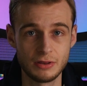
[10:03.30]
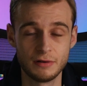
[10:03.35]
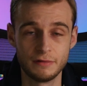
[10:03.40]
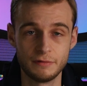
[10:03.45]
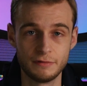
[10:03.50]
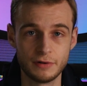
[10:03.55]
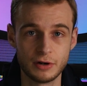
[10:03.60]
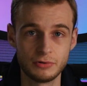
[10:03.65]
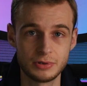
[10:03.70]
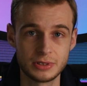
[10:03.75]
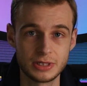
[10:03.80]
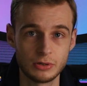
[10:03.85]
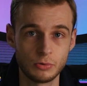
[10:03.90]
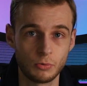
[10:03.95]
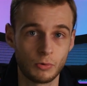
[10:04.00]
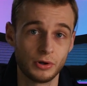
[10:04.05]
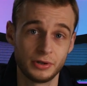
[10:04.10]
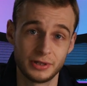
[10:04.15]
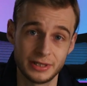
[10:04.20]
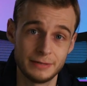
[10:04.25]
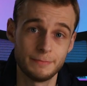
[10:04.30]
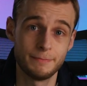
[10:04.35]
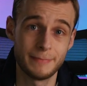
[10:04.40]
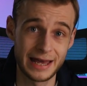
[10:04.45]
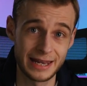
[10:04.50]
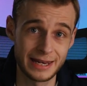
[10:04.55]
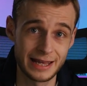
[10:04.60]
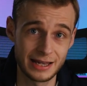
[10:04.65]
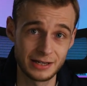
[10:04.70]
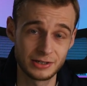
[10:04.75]
that voted wanted
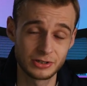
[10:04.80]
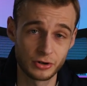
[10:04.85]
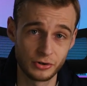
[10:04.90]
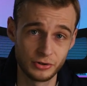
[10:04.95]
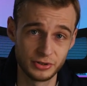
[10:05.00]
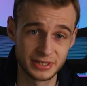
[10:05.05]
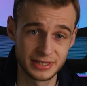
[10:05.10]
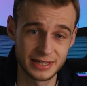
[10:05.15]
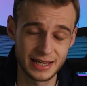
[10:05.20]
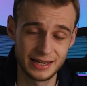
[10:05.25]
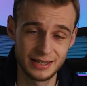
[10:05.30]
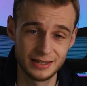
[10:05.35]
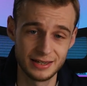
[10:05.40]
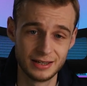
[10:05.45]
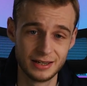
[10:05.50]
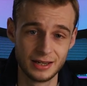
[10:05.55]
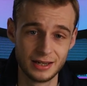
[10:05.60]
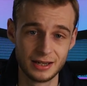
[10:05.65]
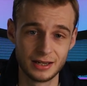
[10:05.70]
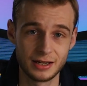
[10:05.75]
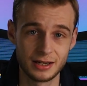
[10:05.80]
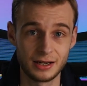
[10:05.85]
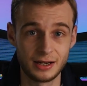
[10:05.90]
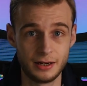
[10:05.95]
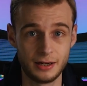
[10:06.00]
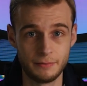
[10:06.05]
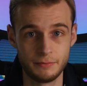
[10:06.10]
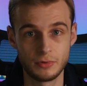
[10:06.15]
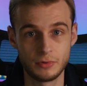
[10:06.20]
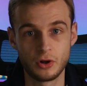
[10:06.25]
med ed content
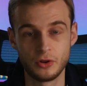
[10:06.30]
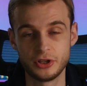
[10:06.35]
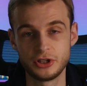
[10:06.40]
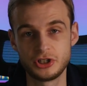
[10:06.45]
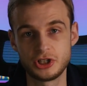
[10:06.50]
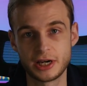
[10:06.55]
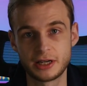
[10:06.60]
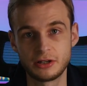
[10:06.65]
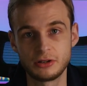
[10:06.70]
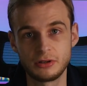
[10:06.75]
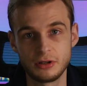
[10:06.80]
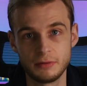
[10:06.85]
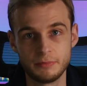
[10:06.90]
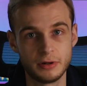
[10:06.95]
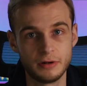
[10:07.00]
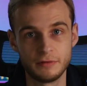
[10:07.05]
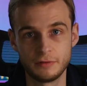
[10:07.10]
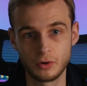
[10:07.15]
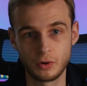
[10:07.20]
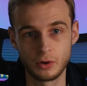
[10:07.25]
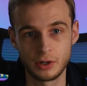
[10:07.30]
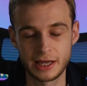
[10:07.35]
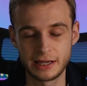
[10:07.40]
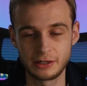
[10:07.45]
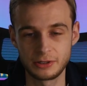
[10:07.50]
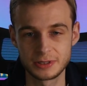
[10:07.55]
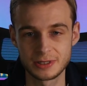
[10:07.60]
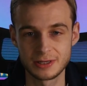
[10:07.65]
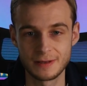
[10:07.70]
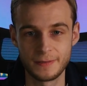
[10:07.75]
on the channel above all
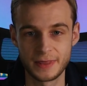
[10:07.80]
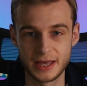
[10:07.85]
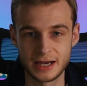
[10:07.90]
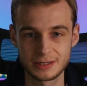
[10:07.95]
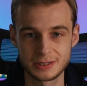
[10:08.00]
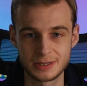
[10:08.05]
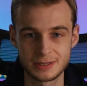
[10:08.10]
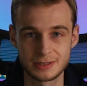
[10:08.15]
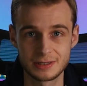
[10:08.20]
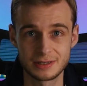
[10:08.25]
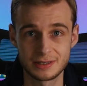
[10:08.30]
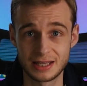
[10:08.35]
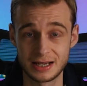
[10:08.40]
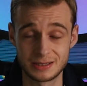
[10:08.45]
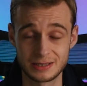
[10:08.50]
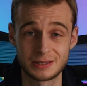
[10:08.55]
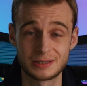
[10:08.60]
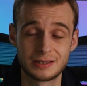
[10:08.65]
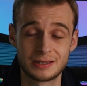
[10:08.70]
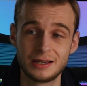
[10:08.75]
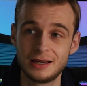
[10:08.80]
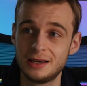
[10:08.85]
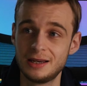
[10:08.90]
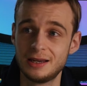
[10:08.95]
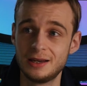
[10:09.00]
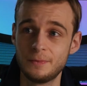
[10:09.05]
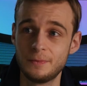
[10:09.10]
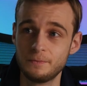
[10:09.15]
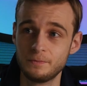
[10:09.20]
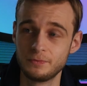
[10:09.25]
else, and
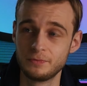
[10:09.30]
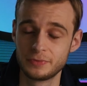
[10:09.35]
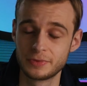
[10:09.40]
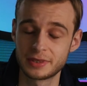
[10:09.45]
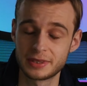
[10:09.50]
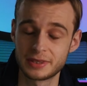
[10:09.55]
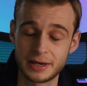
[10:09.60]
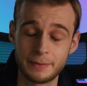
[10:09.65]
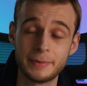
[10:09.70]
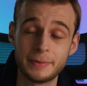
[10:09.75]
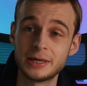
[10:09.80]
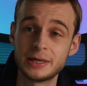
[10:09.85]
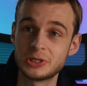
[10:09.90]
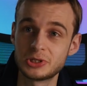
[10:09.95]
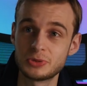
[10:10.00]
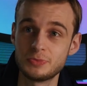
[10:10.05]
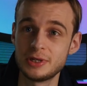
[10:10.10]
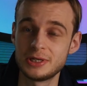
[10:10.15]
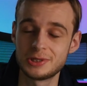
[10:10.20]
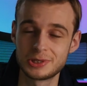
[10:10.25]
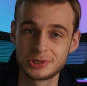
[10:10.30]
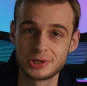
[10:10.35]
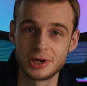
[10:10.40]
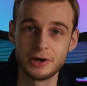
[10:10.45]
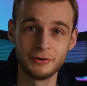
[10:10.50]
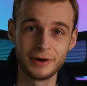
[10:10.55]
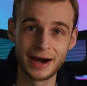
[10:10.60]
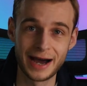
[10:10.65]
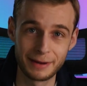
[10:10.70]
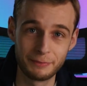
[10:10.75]
that makes me
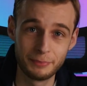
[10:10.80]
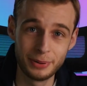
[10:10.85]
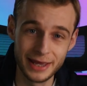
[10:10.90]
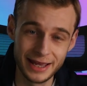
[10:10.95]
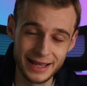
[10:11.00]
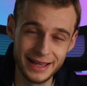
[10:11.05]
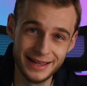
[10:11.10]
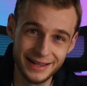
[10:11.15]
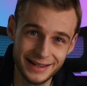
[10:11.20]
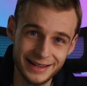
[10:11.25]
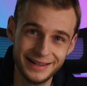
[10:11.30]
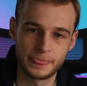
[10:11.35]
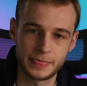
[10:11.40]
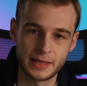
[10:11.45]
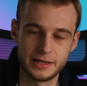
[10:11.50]
so happy.